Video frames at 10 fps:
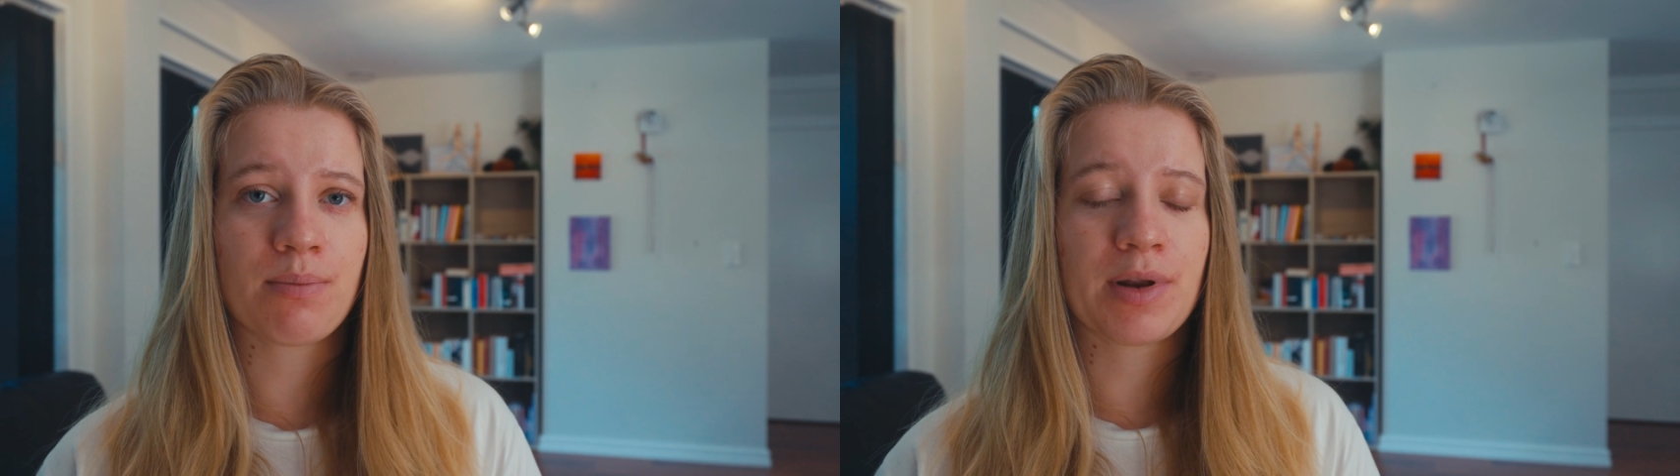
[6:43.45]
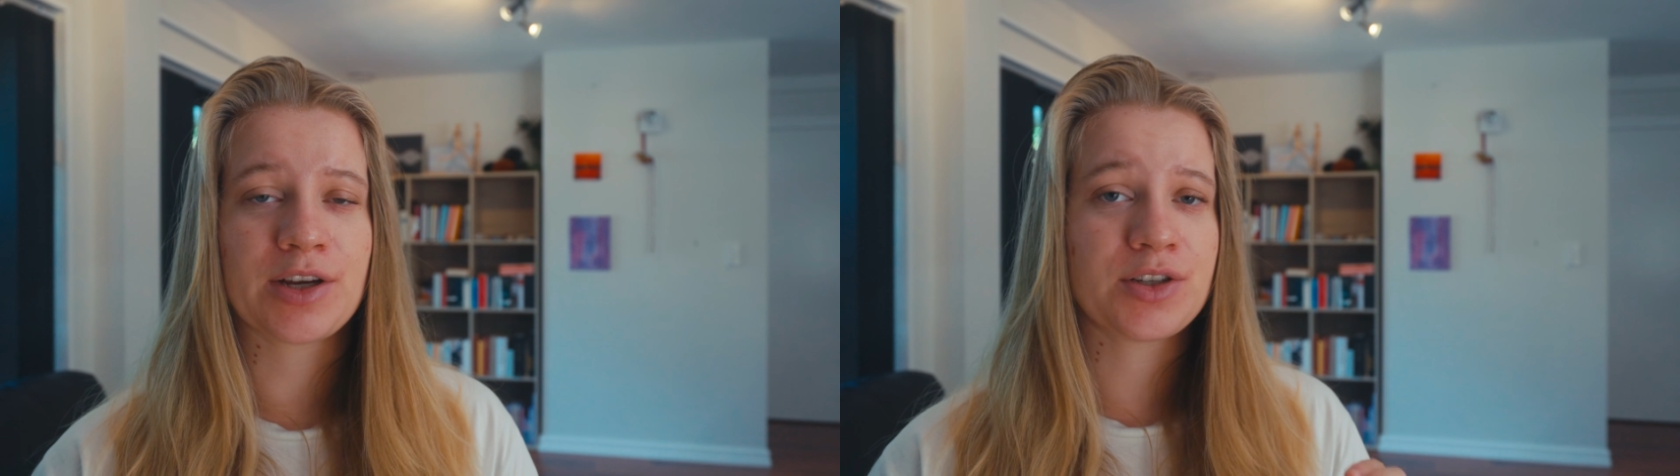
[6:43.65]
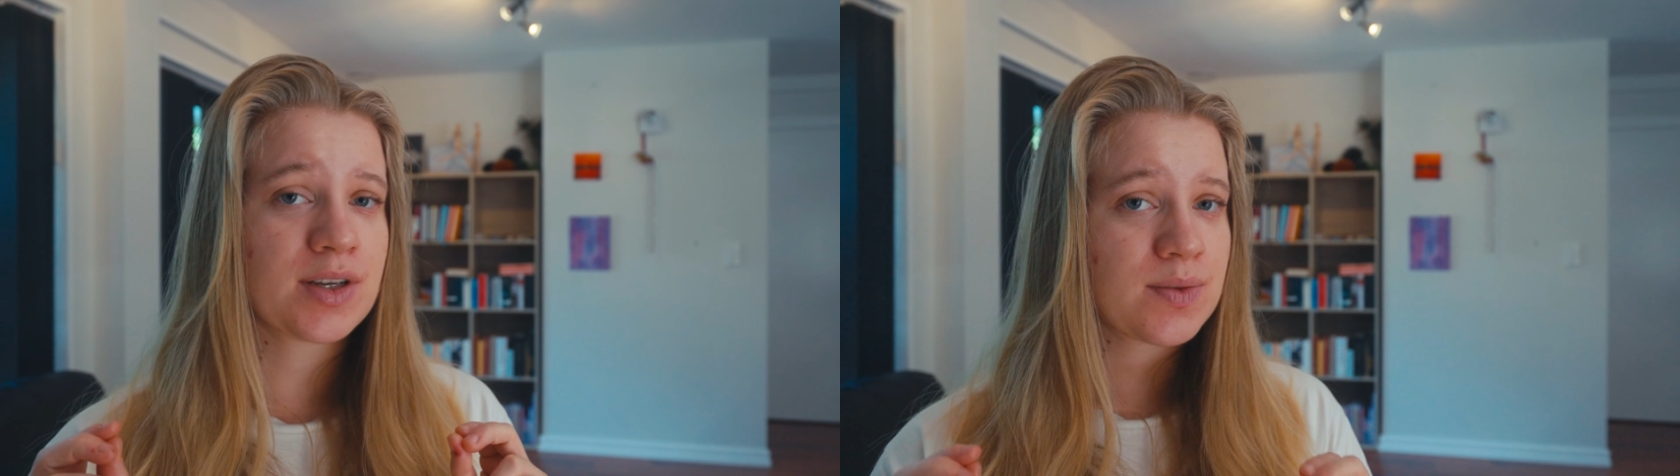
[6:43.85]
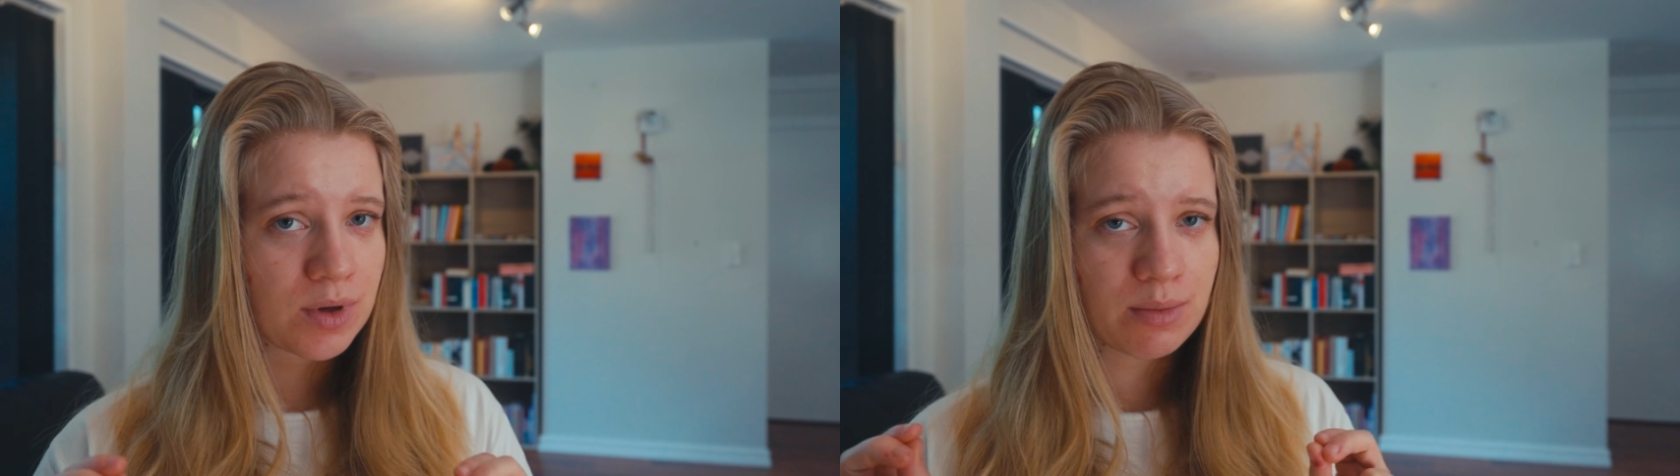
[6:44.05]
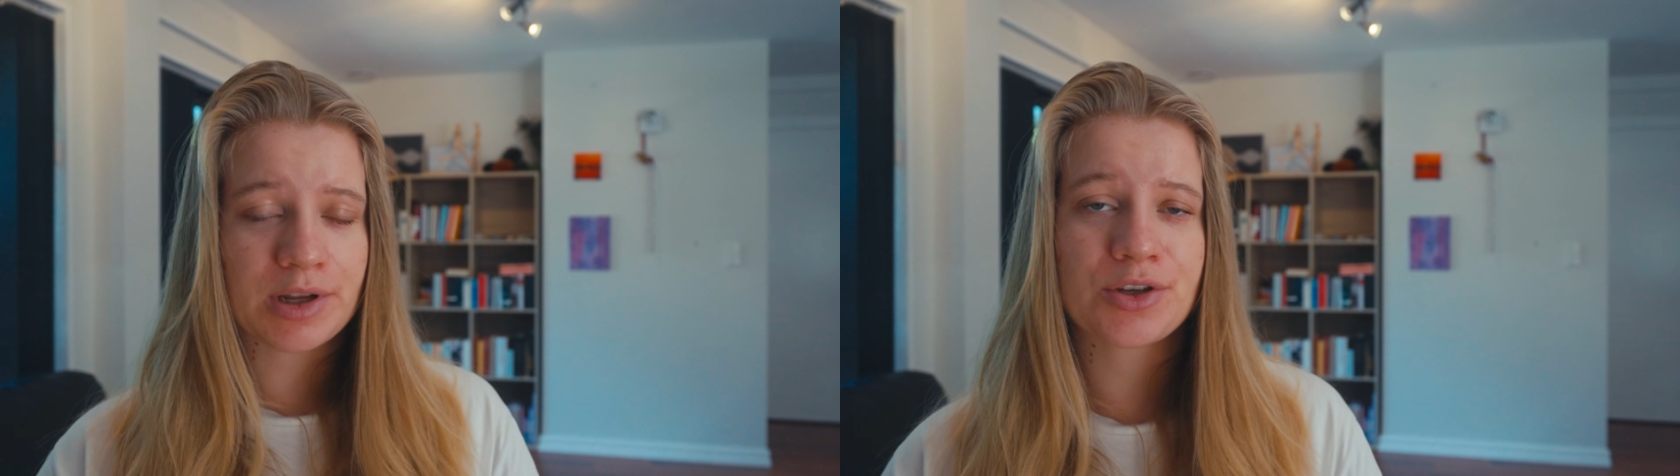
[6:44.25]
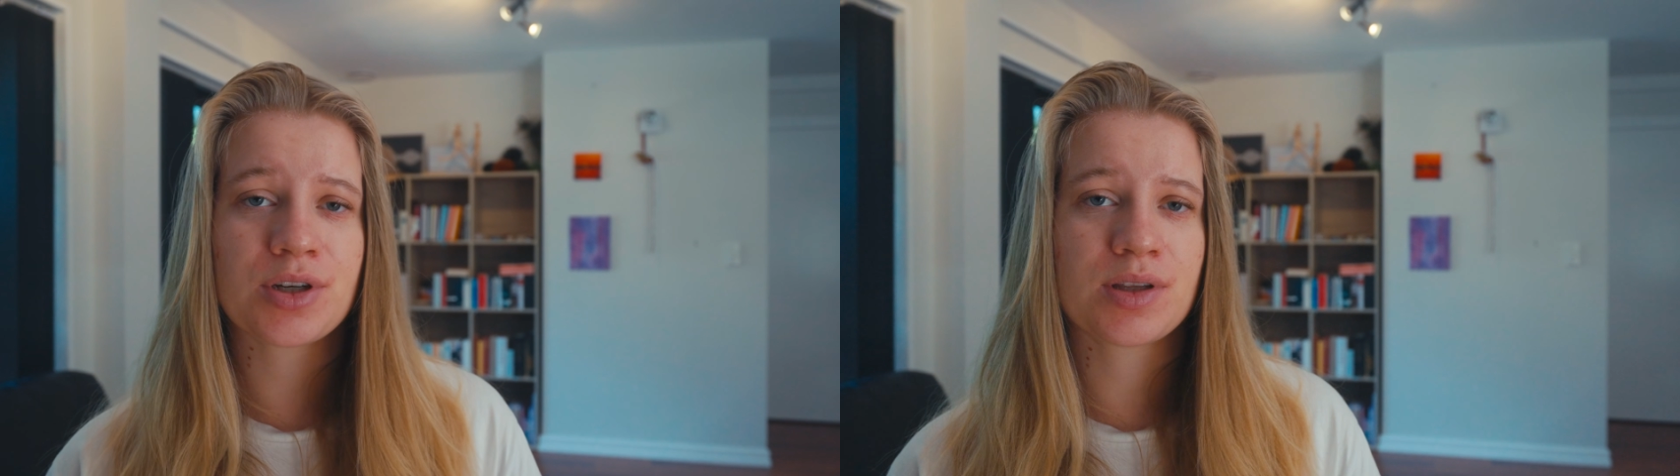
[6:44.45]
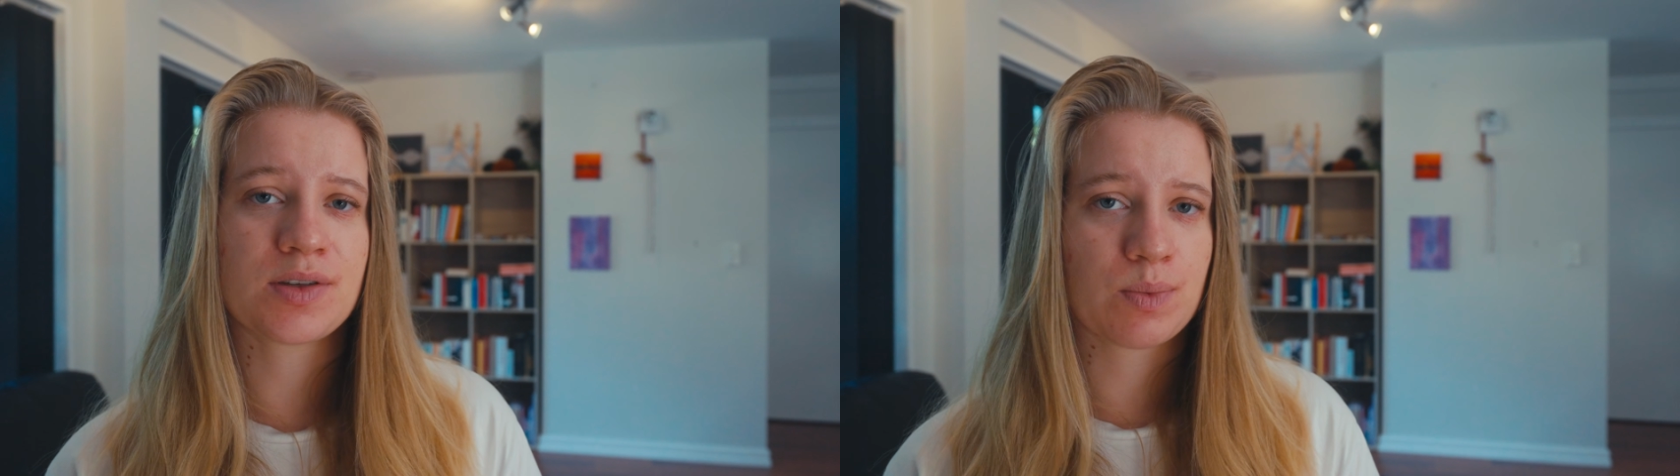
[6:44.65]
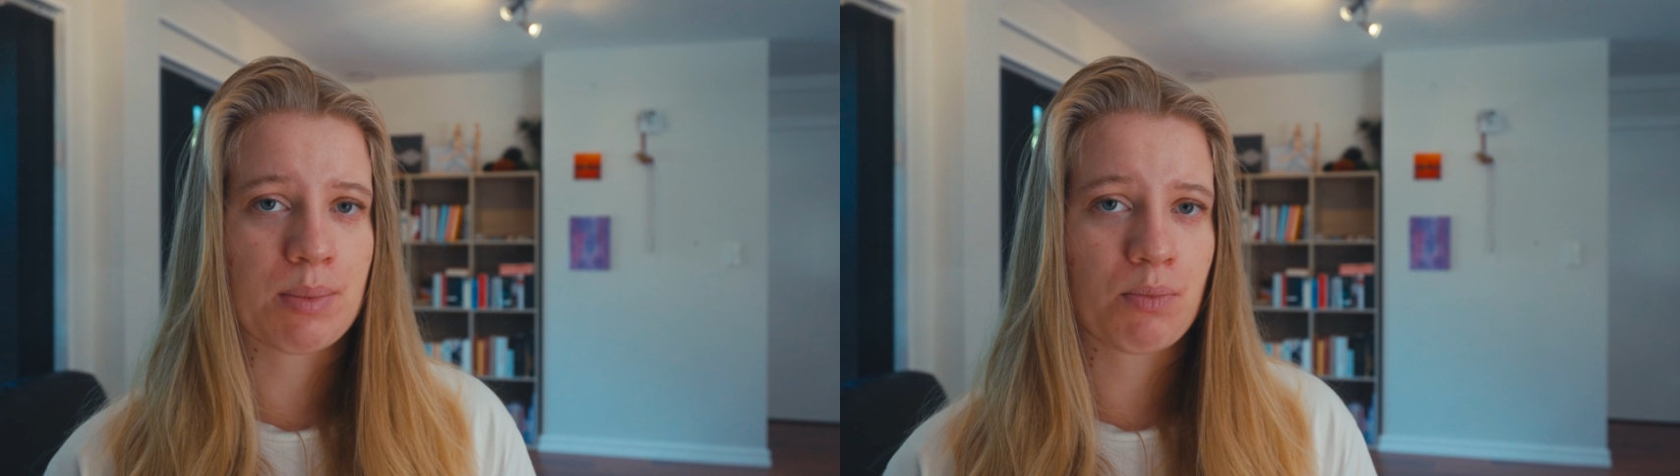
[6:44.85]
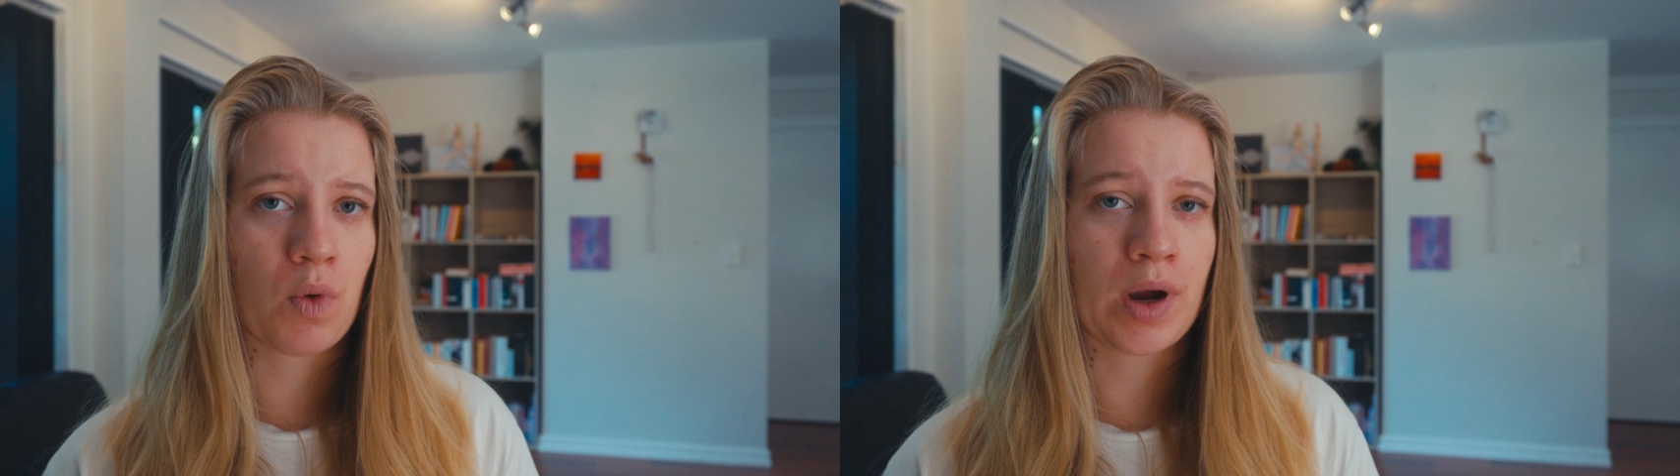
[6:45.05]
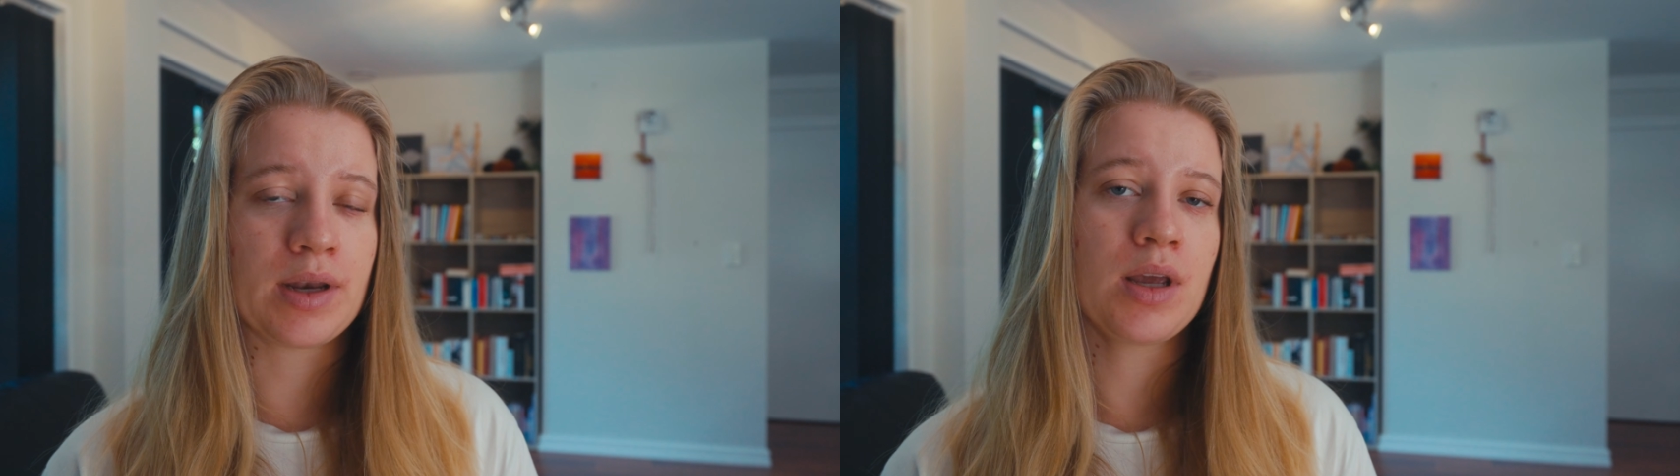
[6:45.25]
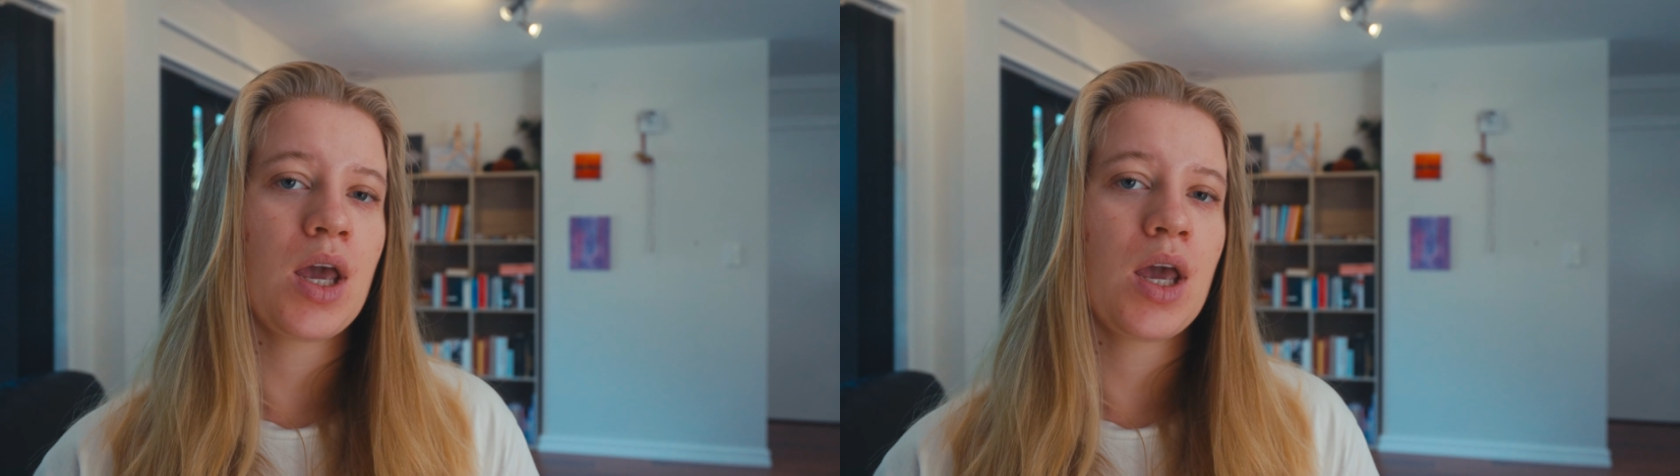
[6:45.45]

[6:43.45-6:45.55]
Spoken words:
but I just want to mention this one point,